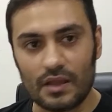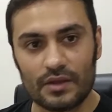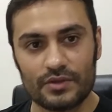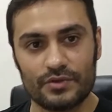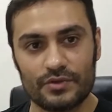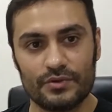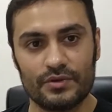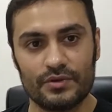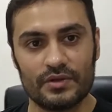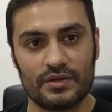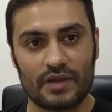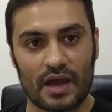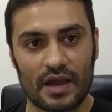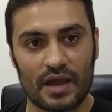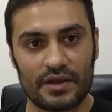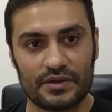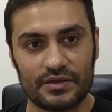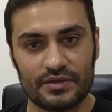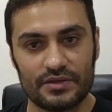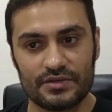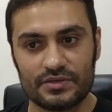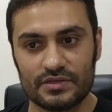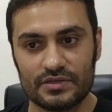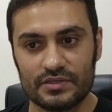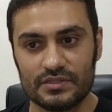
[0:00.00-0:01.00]

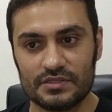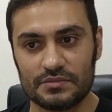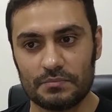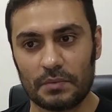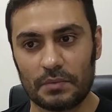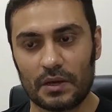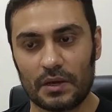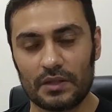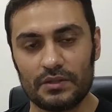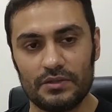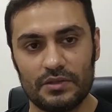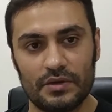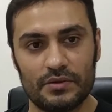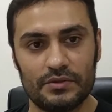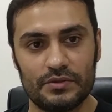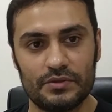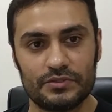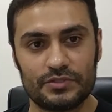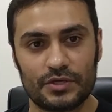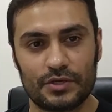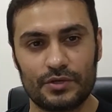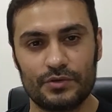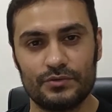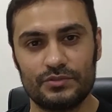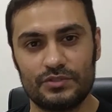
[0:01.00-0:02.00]
dietitians, but they will
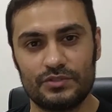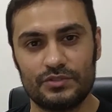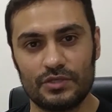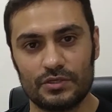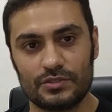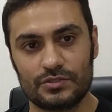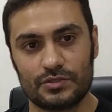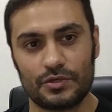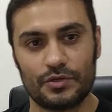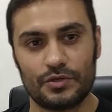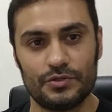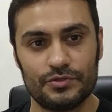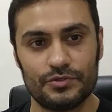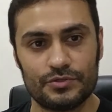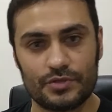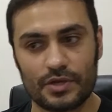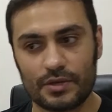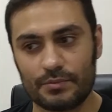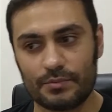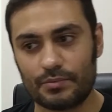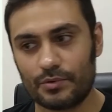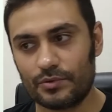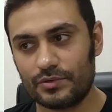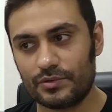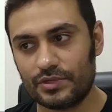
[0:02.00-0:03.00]
tell you just
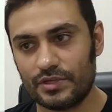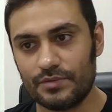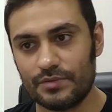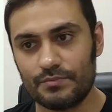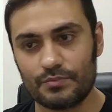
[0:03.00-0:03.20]
intake protein